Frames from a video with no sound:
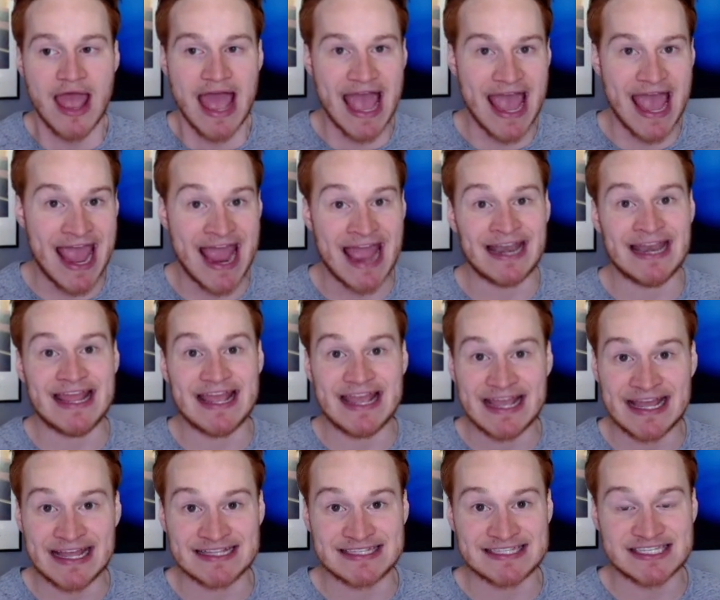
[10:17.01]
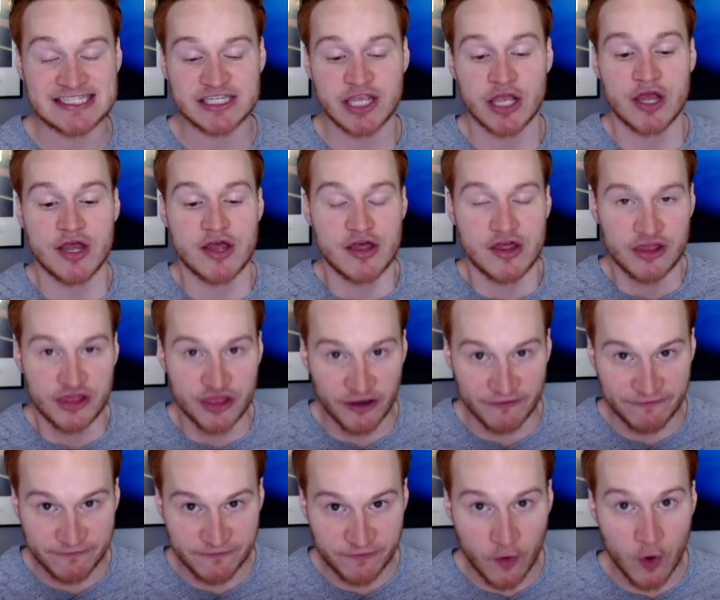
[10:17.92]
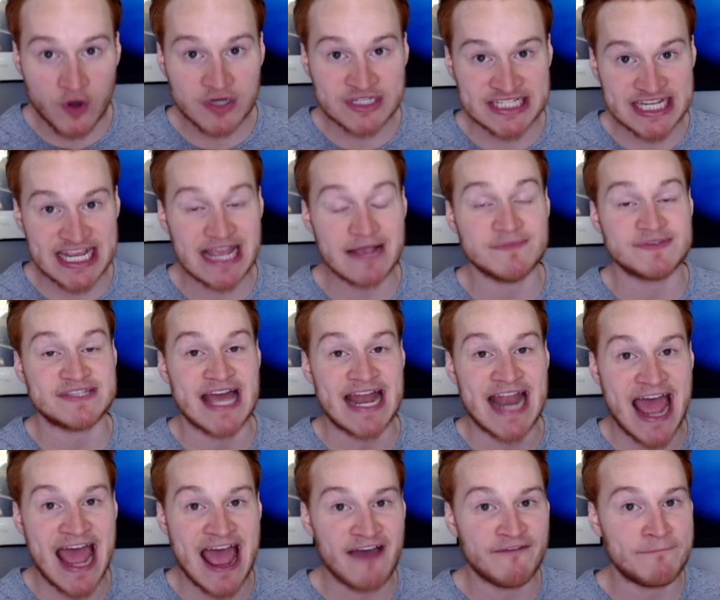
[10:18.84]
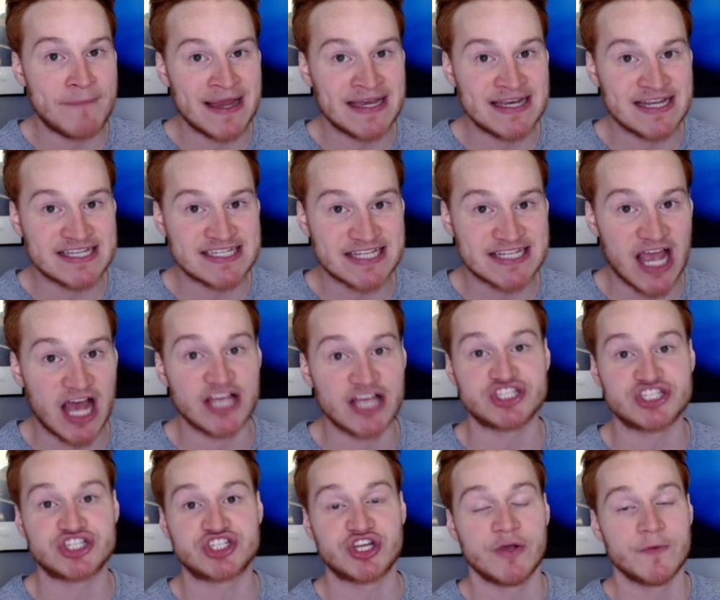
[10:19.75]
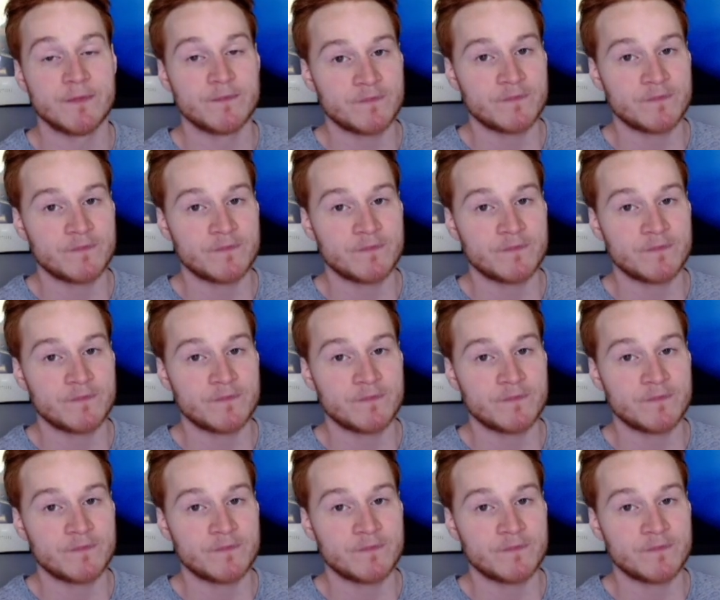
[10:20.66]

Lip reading: And it's the four teams that have been discussed.